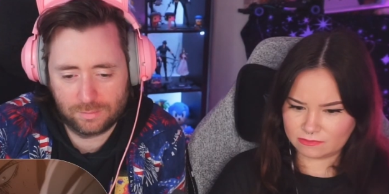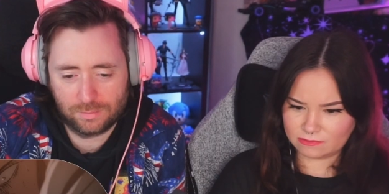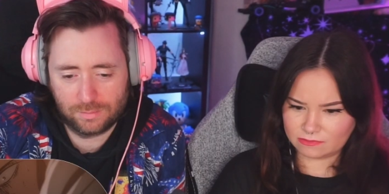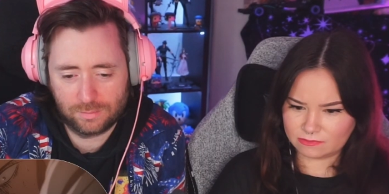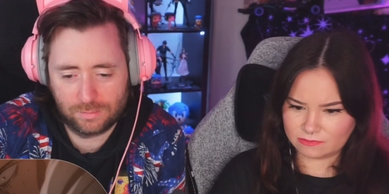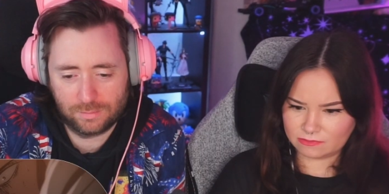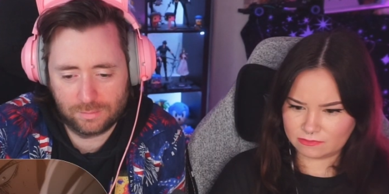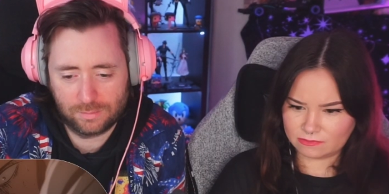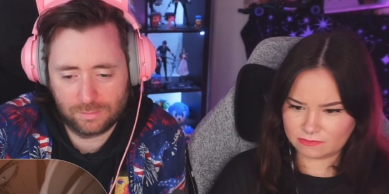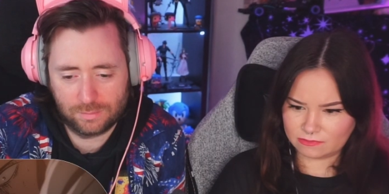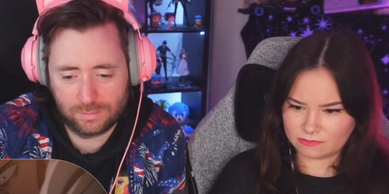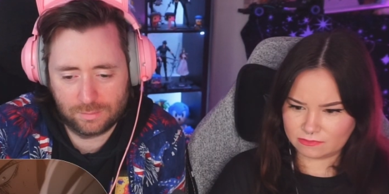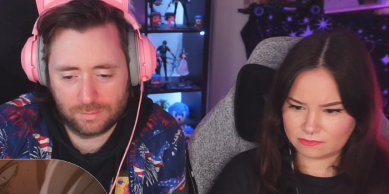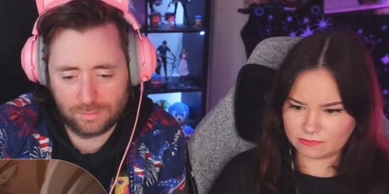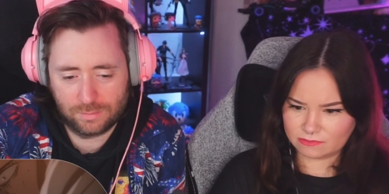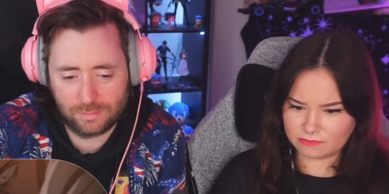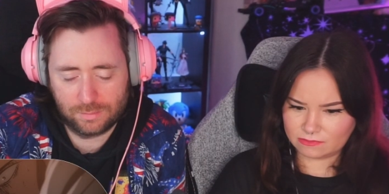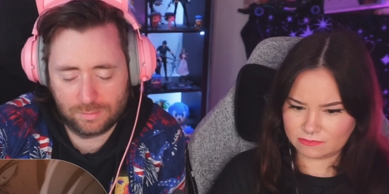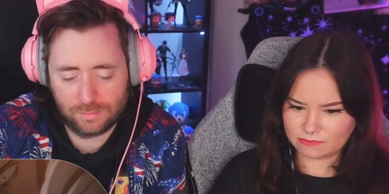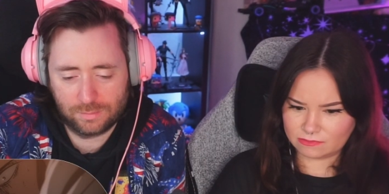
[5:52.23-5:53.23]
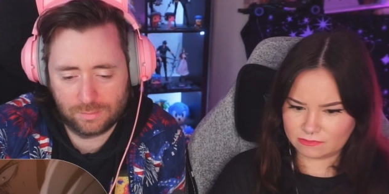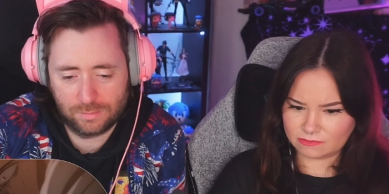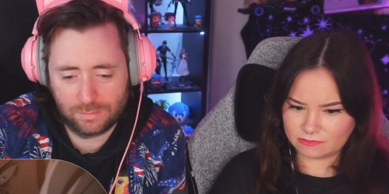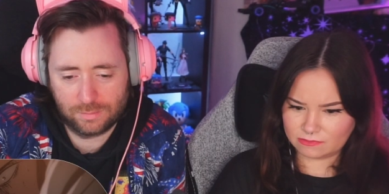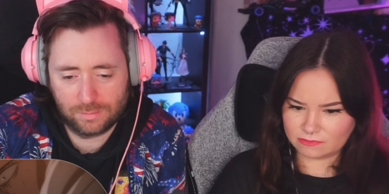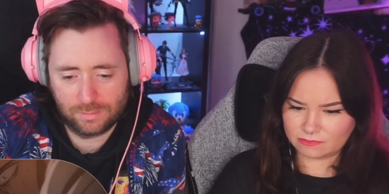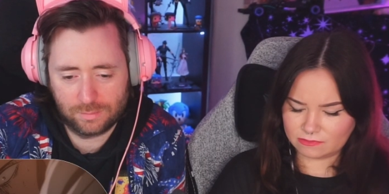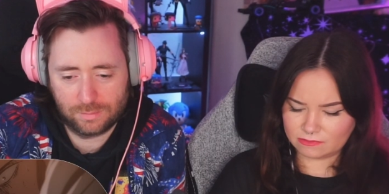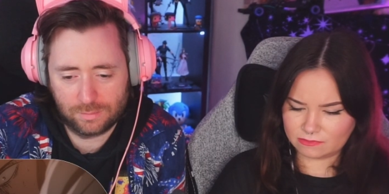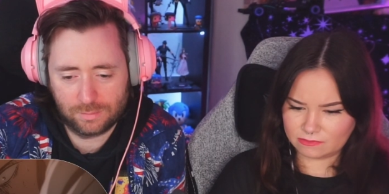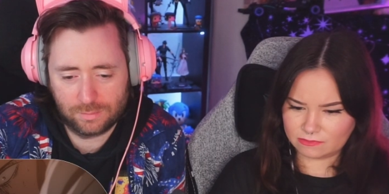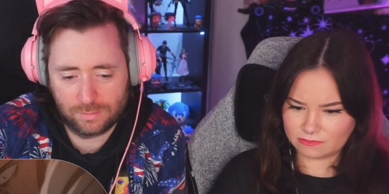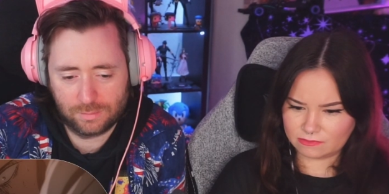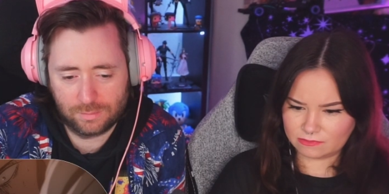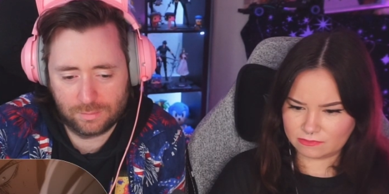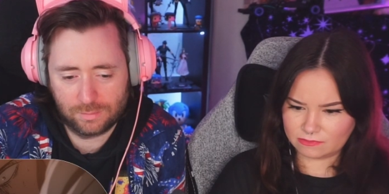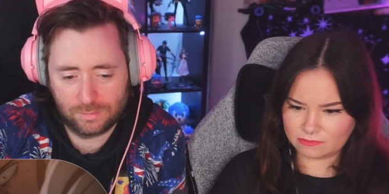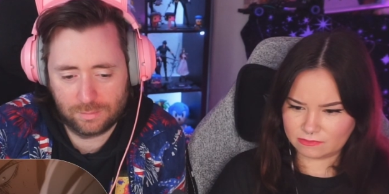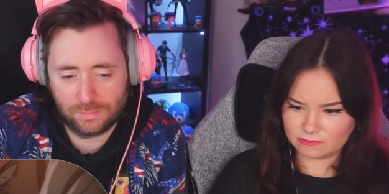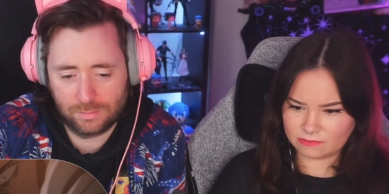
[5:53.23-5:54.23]

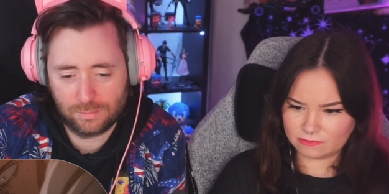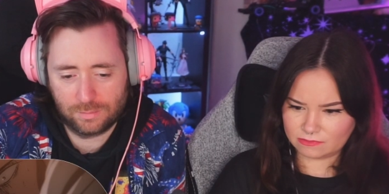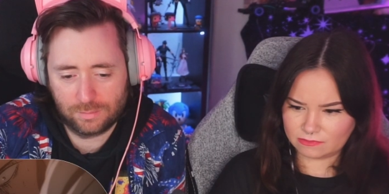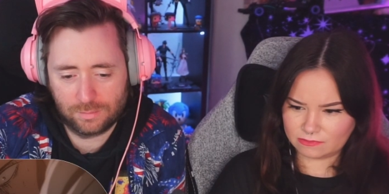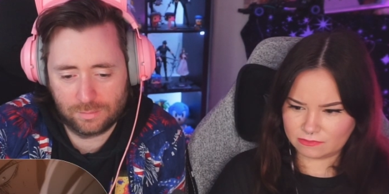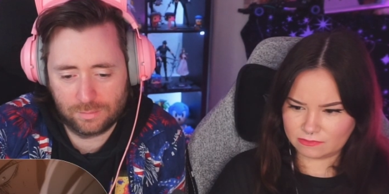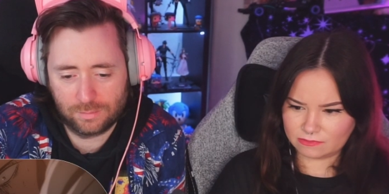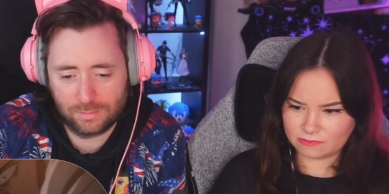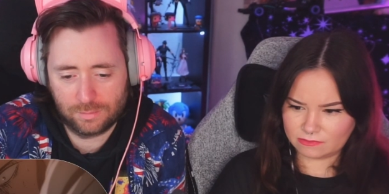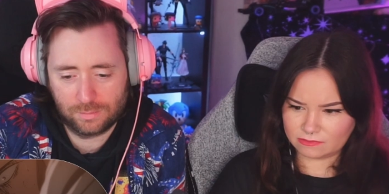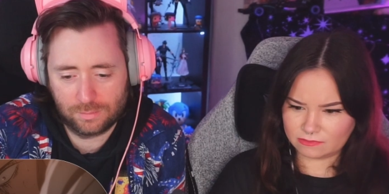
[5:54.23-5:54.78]
Nobody speaks.